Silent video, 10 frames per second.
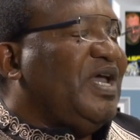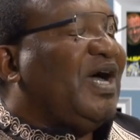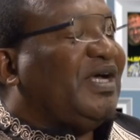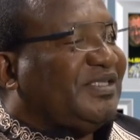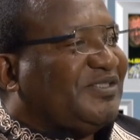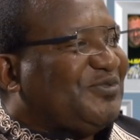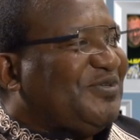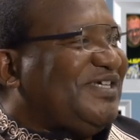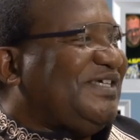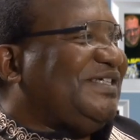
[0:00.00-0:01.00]
Yeah, that's
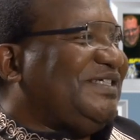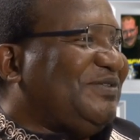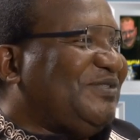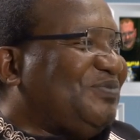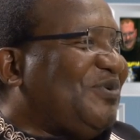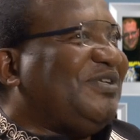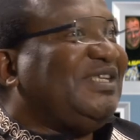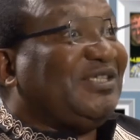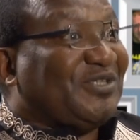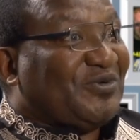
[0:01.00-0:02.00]
where I was
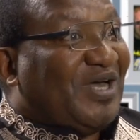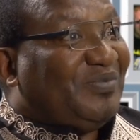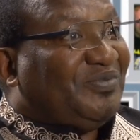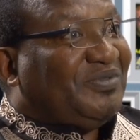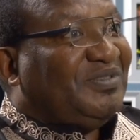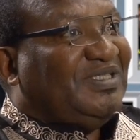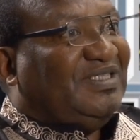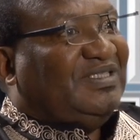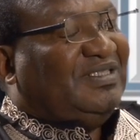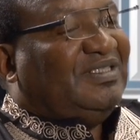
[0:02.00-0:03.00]
born and grew up
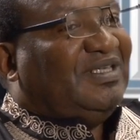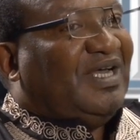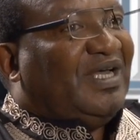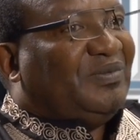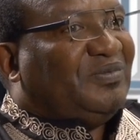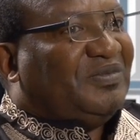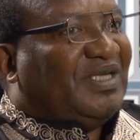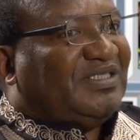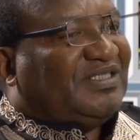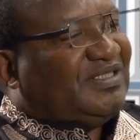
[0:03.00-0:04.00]

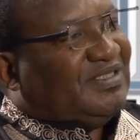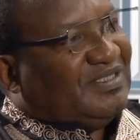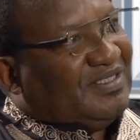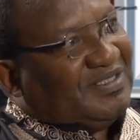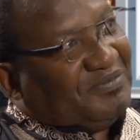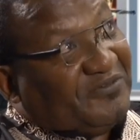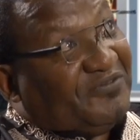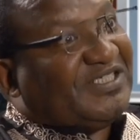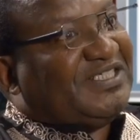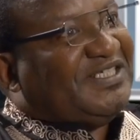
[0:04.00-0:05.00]
until my
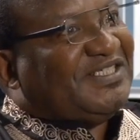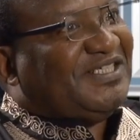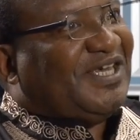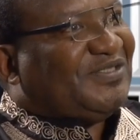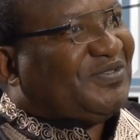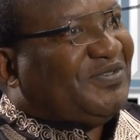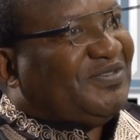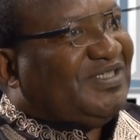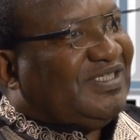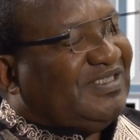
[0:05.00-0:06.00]
first years in high
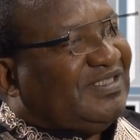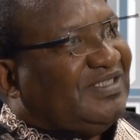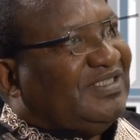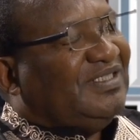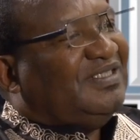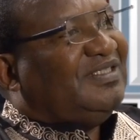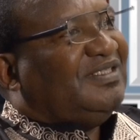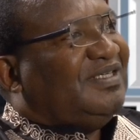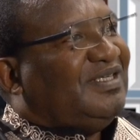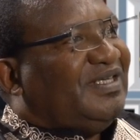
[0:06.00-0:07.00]
school.
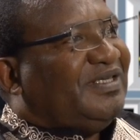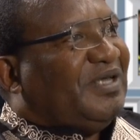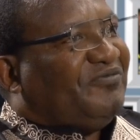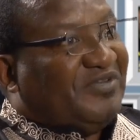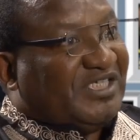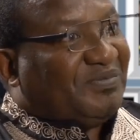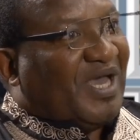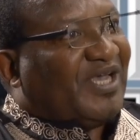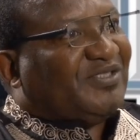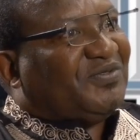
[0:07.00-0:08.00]
I finished my
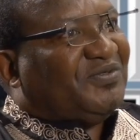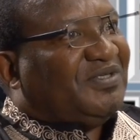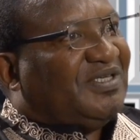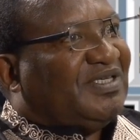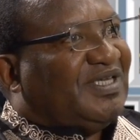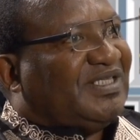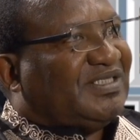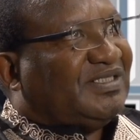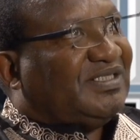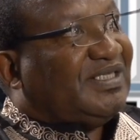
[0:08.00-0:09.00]
high school at
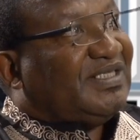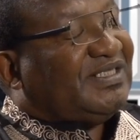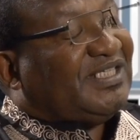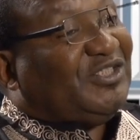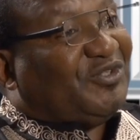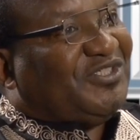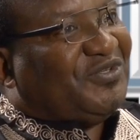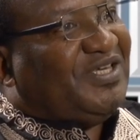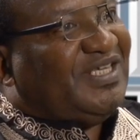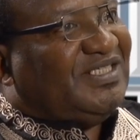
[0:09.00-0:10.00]
St. John's
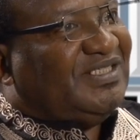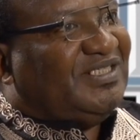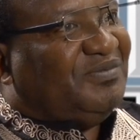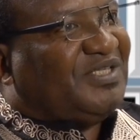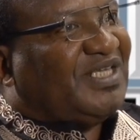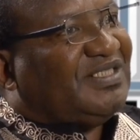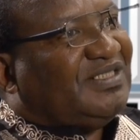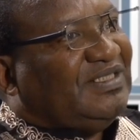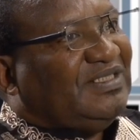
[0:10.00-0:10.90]
College in Mthatha.